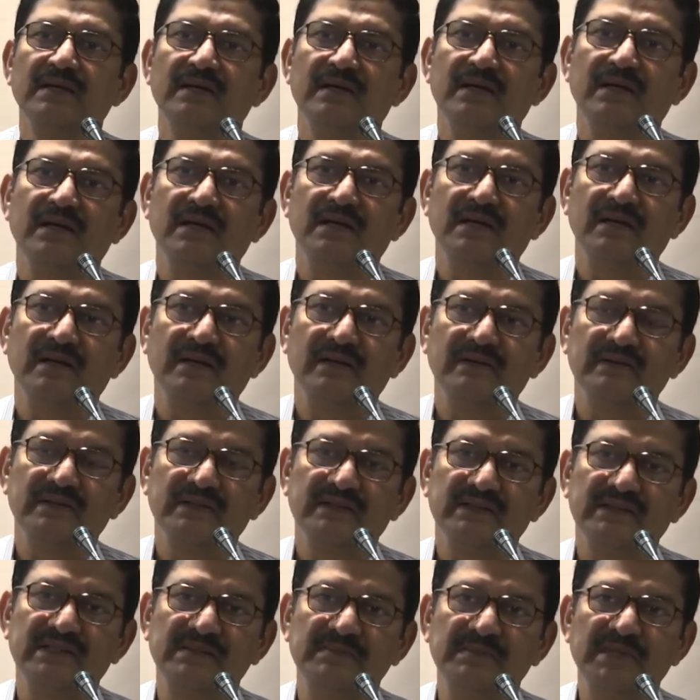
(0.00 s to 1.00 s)

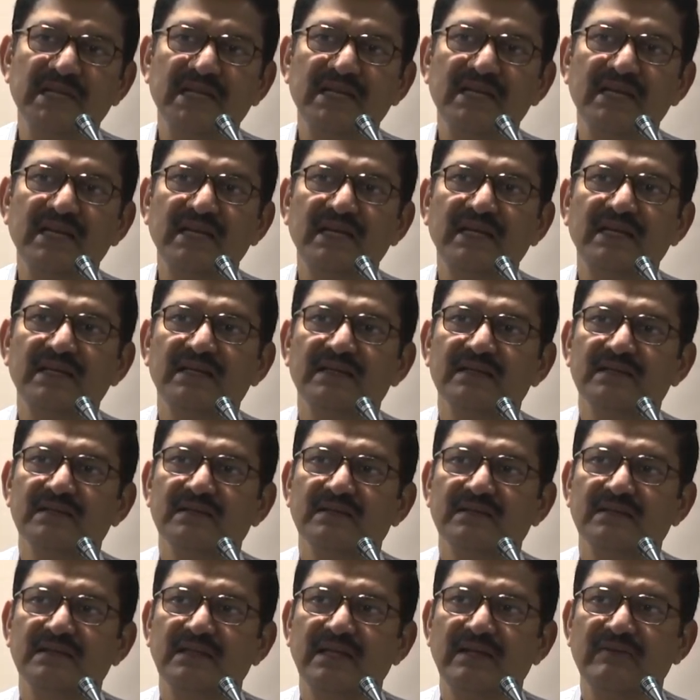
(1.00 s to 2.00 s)
Uh, similarly,
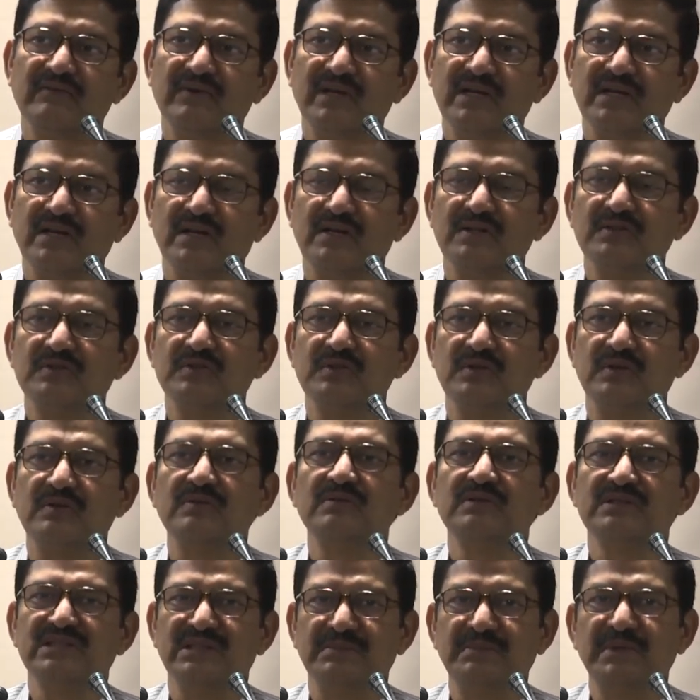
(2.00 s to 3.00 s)
uh, there were
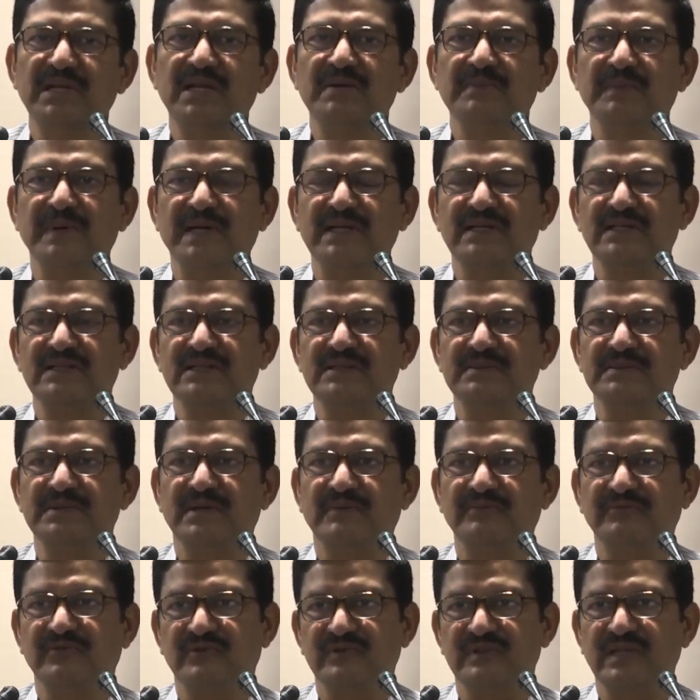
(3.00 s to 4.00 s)
also similar partnerships,
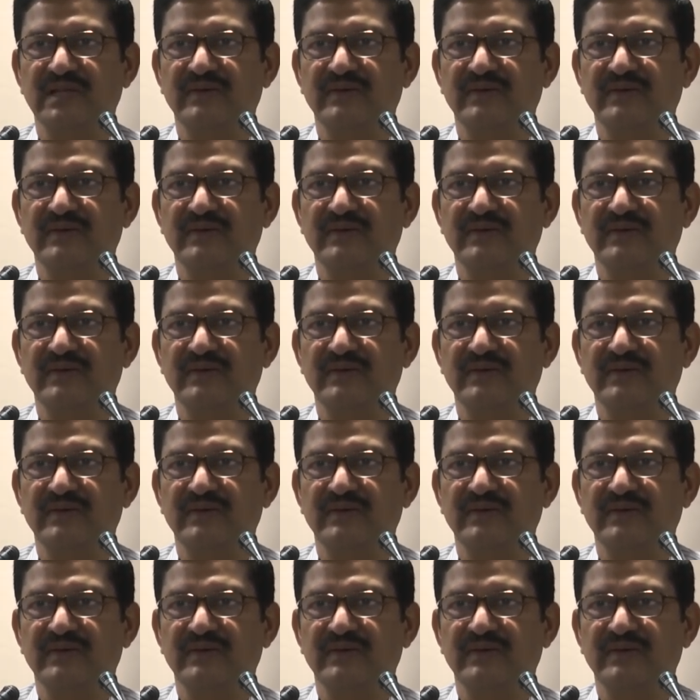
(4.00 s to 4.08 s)
of course,